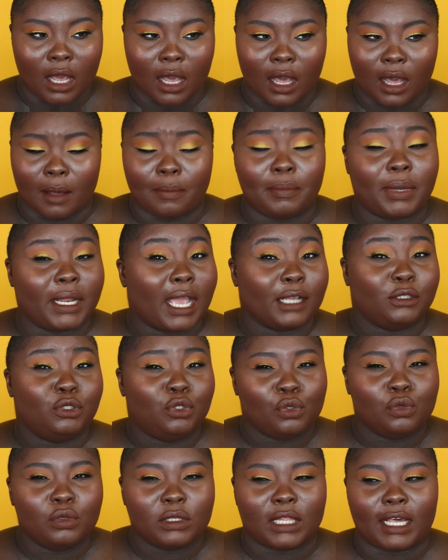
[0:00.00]
But I
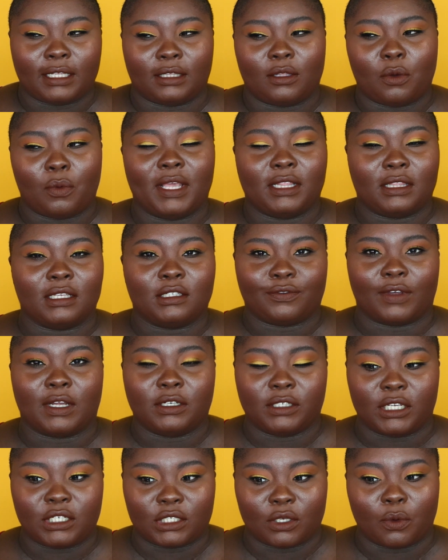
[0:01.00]
do like the way this
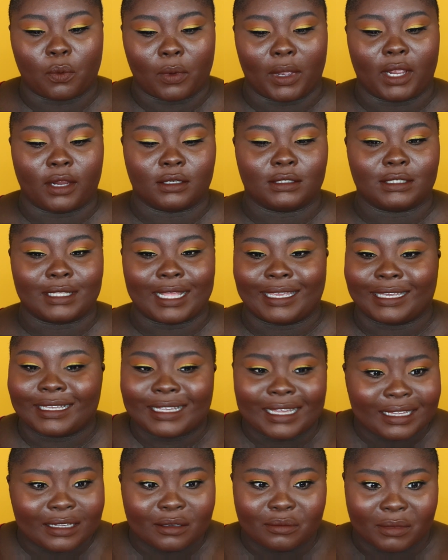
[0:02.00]
foundation wears. Like,
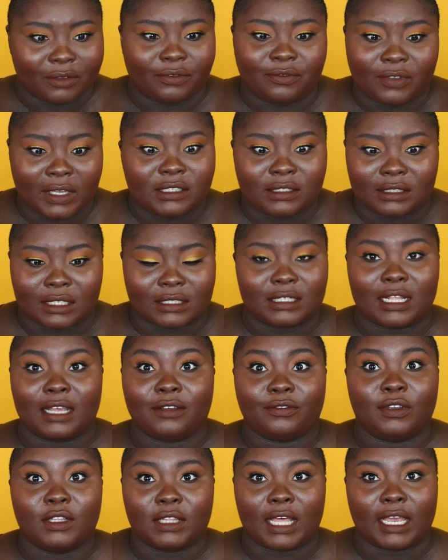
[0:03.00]
my face does
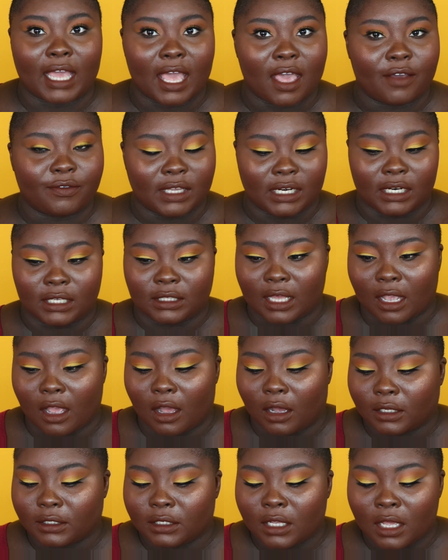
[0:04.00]
not feel like I have anything
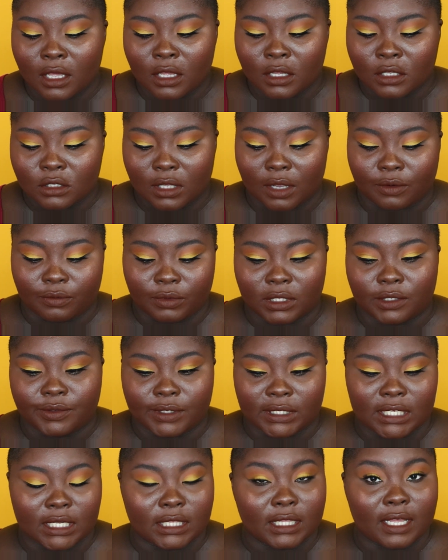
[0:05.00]
on, so I
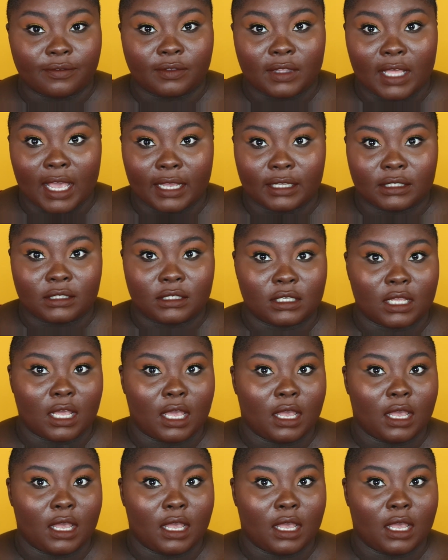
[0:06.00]
really love that.